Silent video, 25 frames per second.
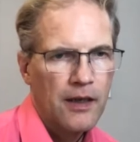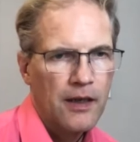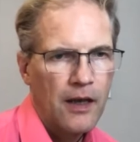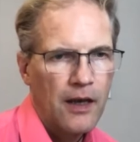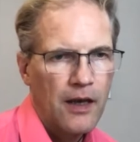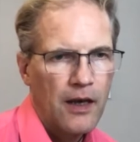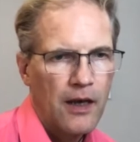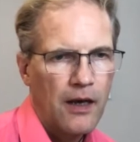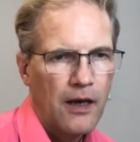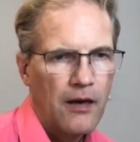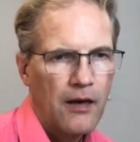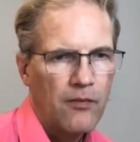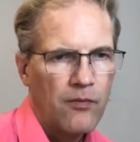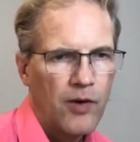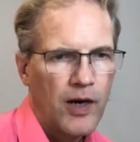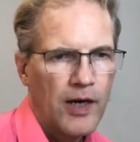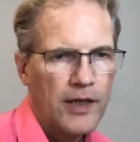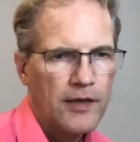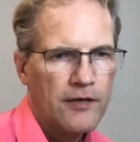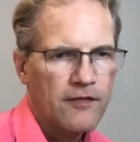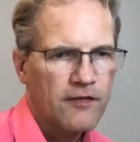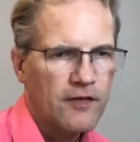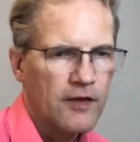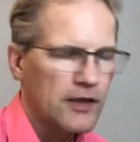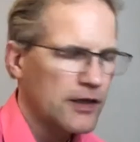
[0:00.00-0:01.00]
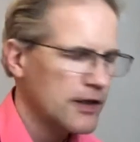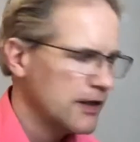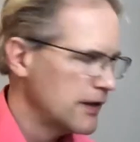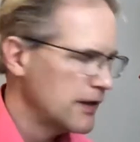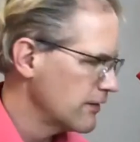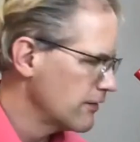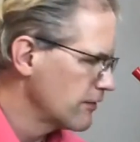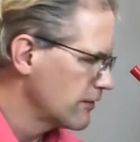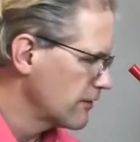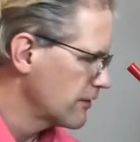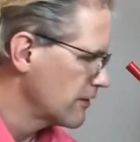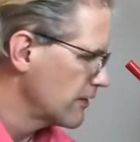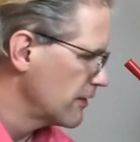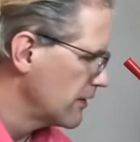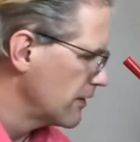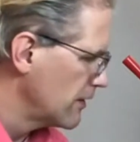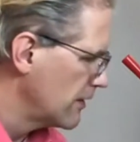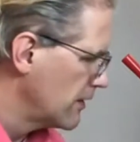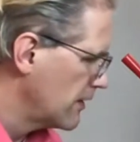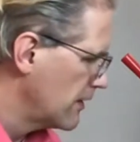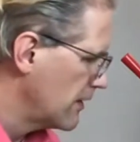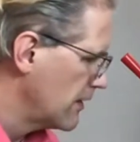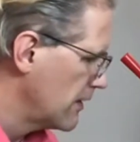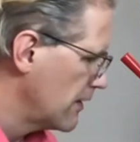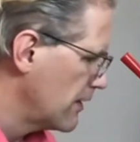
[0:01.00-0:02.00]
One thing is
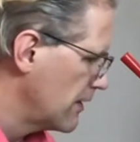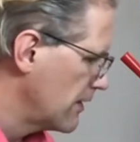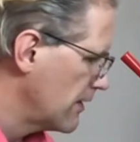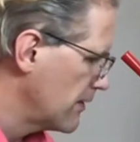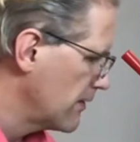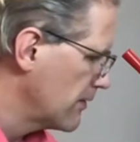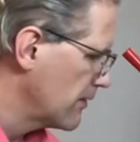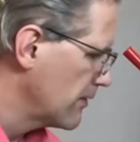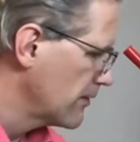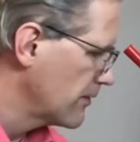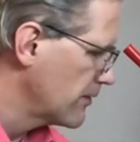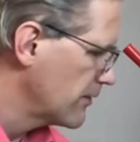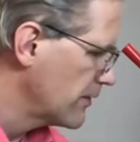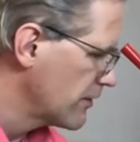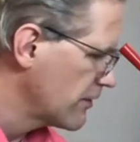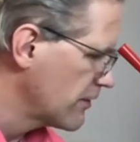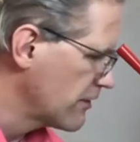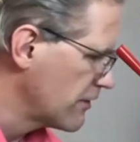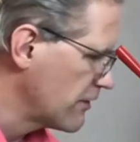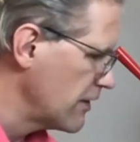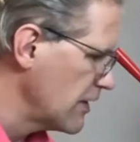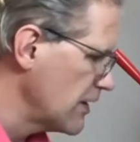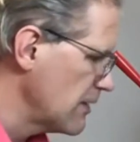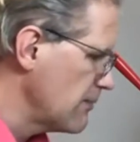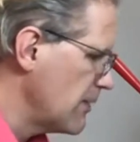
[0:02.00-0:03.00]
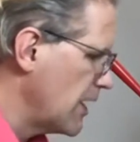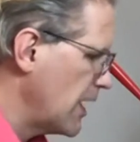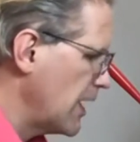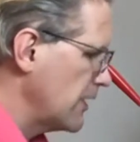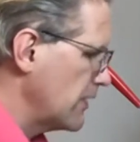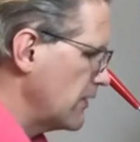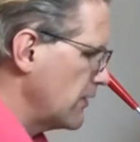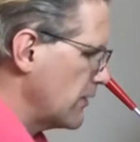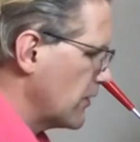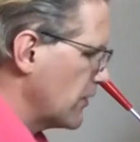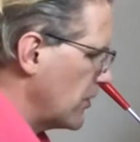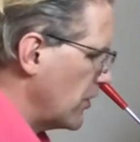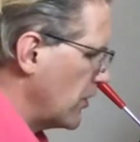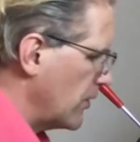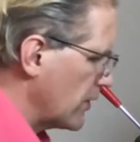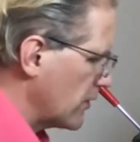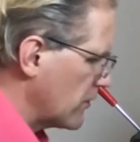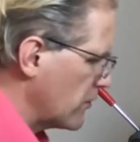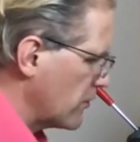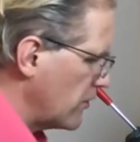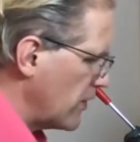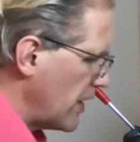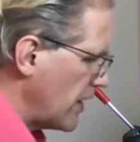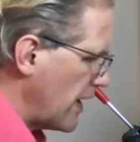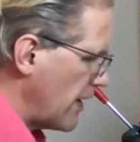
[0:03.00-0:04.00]
the C minor going
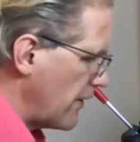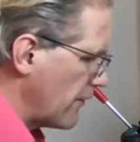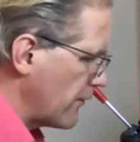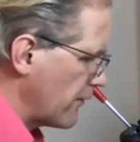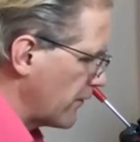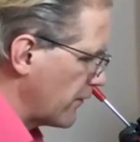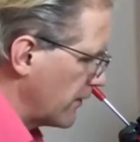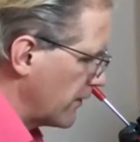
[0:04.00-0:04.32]
to F.